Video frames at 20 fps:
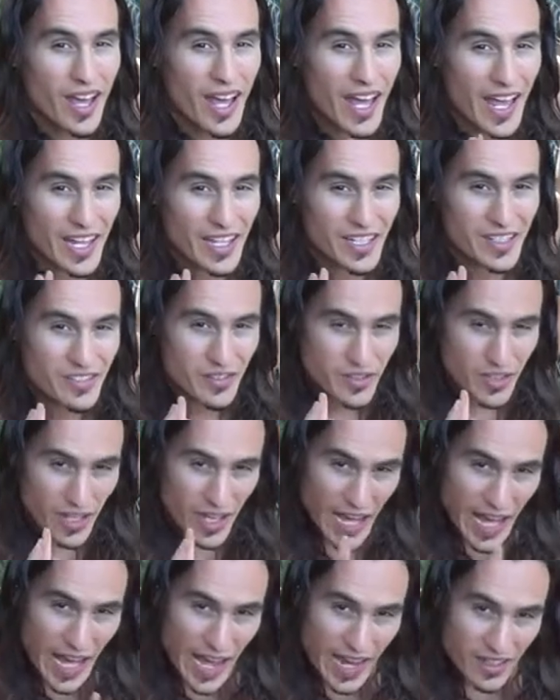And it's the
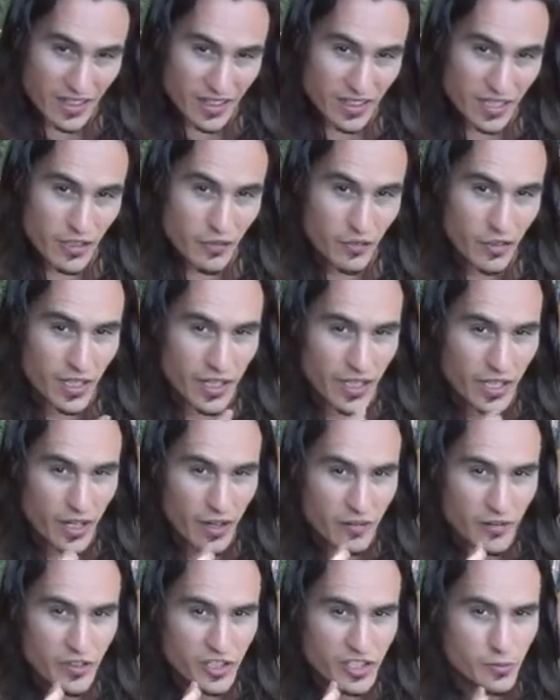activity
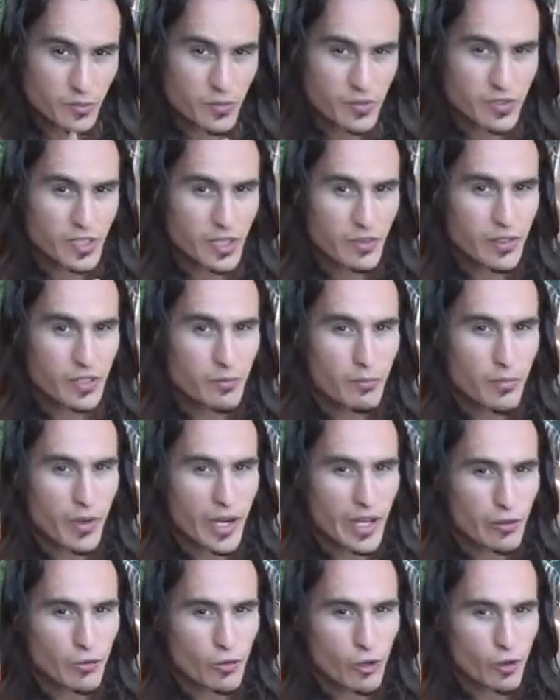of the specific
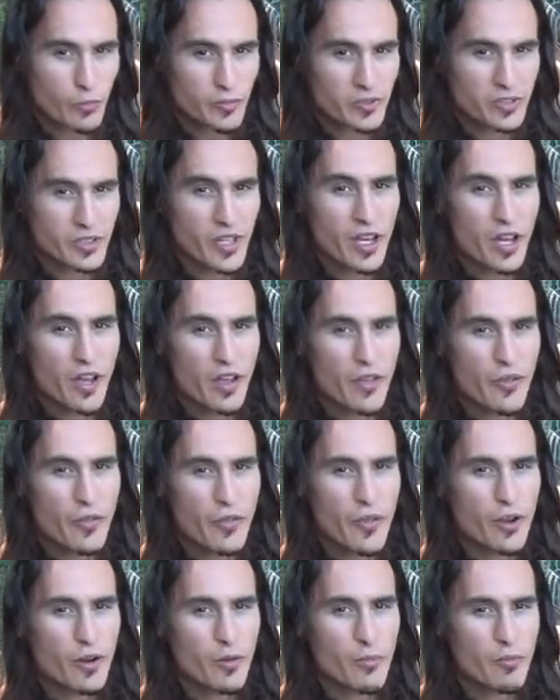microbes,
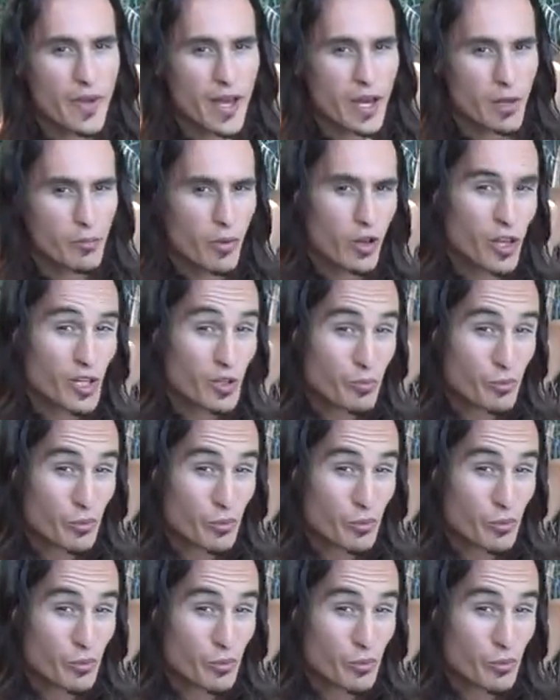their metabolic